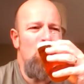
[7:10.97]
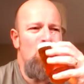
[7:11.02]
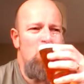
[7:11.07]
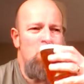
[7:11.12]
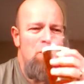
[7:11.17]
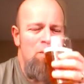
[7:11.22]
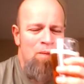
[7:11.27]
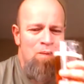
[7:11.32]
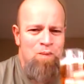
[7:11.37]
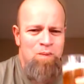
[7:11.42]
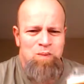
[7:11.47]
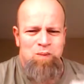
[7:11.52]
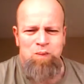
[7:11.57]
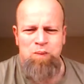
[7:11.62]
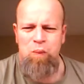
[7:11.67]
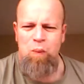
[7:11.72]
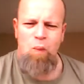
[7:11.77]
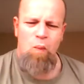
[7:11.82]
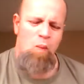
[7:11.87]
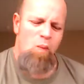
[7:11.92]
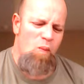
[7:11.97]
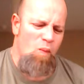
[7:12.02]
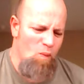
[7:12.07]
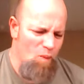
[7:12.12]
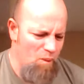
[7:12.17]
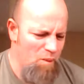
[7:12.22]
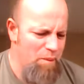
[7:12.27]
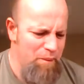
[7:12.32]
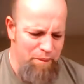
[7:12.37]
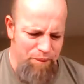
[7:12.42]
Mmm.
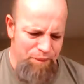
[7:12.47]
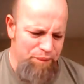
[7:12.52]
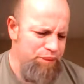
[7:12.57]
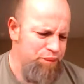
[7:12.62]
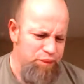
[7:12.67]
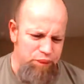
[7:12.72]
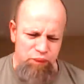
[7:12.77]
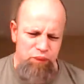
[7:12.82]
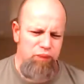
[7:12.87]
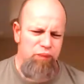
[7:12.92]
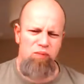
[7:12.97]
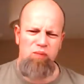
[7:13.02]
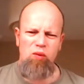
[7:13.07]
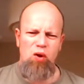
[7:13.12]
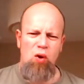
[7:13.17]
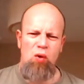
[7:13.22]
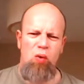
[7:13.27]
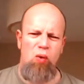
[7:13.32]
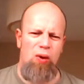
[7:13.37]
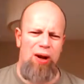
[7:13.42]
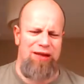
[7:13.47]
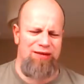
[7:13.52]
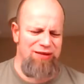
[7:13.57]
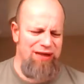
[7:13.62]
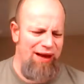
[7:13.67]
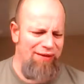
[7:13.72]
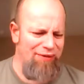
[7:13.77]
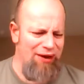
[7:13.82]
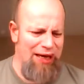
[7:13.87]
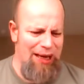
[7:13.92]
Mmm.
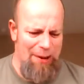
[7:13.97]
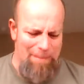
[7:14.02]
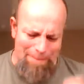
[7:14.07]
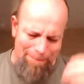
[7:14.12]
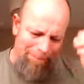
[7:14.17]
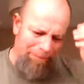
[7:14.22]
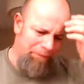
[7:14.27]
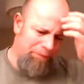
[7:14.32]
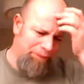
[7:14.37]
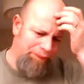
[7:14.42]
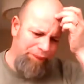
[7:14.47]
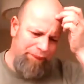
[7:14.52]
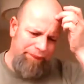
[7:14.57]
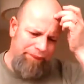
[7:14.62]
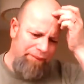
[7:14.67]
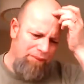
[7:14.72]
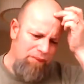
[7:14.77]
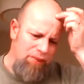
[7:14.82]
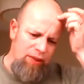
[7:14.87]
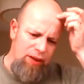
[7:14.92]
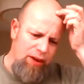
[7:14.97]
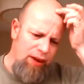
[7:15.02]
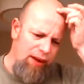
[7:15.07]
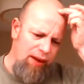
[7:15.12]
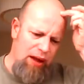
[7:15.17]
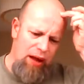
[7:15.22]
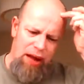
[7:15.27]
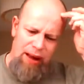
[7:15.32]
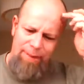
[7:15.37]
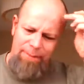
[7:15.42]
Oh, that's lovely.
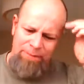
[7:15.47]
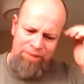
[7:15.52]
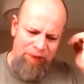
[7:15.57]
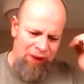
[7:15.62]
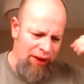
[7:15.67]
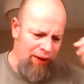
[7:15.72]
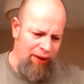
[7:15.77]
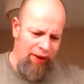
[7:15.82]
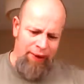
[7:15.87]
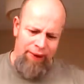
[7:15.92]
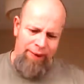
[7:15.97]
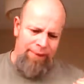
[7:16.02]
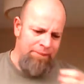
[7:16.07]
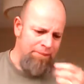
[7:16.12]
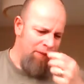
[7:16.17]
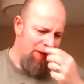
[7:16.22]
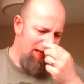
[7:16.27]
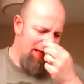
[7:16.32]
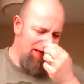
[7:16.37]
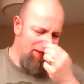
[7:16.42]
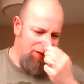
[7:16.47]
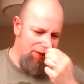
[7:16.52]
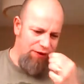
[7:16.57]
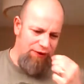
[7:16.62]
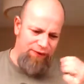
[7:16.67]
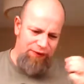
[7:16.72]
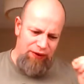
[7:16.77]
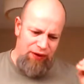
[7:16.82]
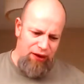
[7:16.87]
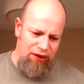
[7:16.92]
Um,
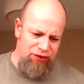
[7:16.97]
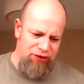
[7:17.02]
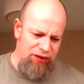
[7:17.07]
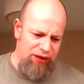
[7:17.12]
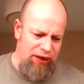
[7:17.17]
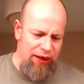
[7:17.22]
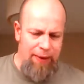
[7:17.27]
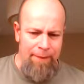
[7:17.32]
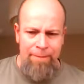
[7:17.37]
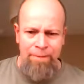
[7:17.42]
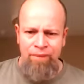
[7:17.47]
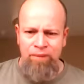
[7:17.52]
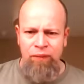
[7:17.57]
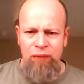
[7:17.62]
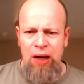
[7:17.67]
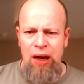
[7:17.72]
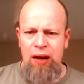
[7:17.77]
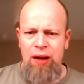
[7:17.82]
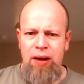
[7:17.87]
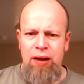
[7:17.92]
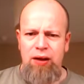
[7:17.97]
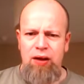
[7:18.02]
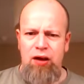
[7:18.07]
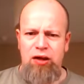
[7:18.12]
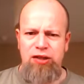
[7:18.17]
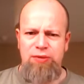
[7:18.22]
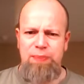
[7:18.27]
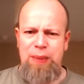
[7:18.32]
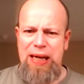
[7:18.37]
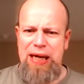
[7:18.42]
hits you first.
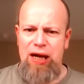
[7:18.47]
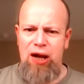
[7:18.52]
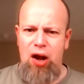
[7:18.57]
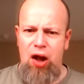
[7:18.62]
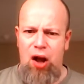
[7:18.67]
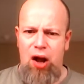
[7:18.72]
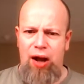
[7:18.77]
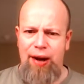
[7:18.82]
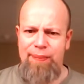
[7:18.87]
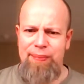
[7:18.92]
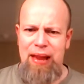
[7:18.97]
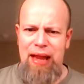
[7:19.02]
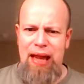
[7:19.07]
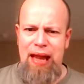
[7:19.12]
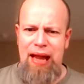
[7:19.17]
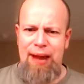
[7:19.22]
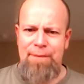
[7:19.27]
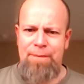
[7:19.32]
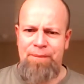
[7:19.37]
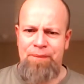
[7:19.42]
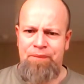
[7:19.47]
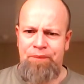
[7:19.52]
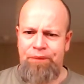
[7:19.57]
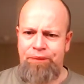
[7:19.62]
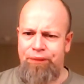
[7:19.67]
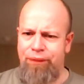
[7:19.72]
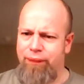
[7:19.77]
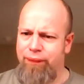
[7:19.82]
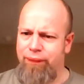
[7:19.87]
Nice big lime there.